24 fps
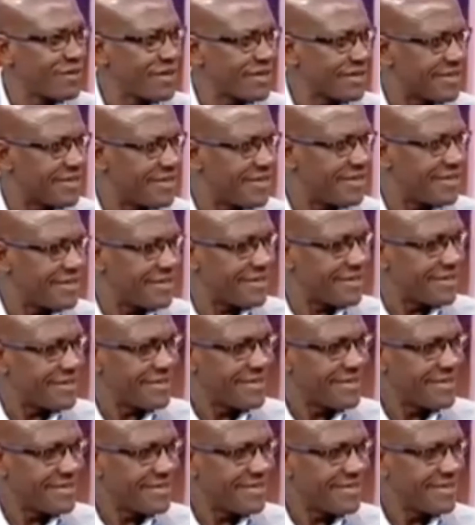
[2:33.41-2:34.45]
taxation.
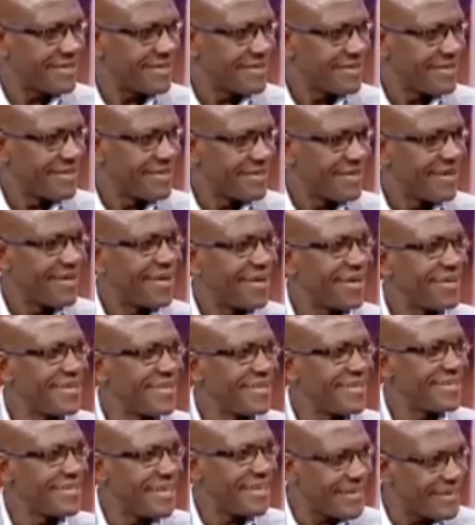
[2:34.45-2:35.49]
And
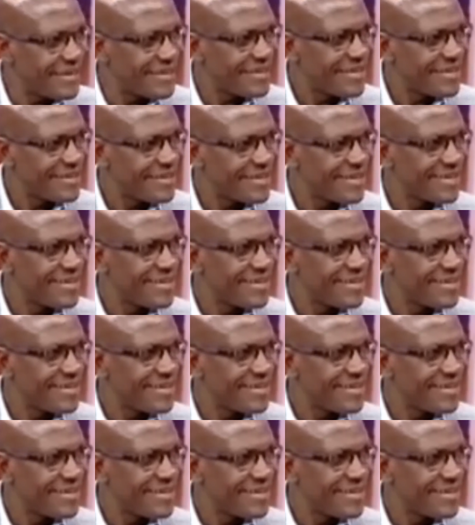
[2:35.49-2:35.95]
he said,